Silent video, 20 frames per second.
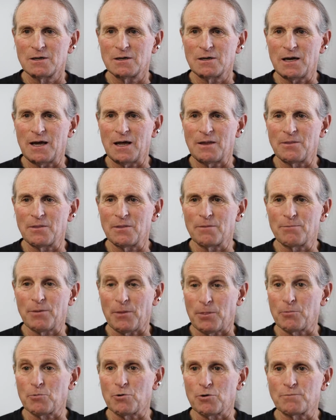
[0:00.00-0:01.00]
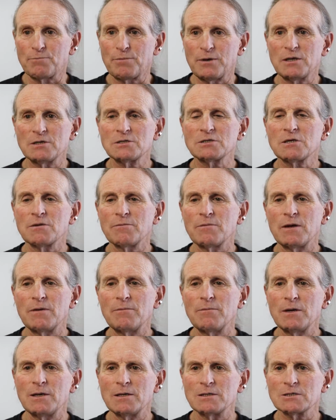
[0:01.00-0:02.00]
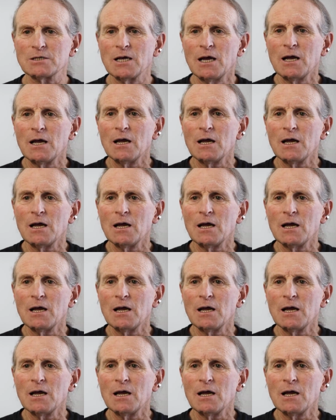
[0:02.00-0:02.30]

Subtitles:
But the word peace to me means